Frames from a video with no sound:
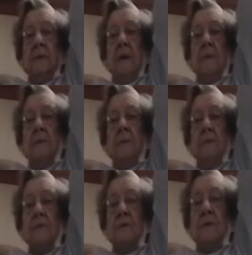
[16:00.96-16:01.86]
other
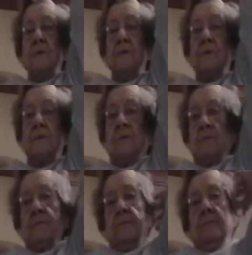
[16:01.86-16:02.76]
music too, so
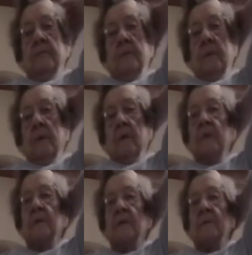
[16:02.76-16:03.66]
it
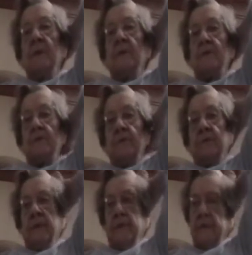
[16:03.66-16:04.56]
was a mixture of
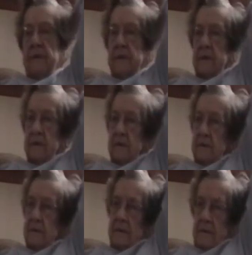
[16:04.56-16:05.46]
everything.
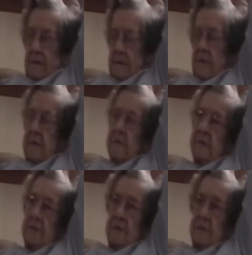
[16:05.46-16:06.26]
So,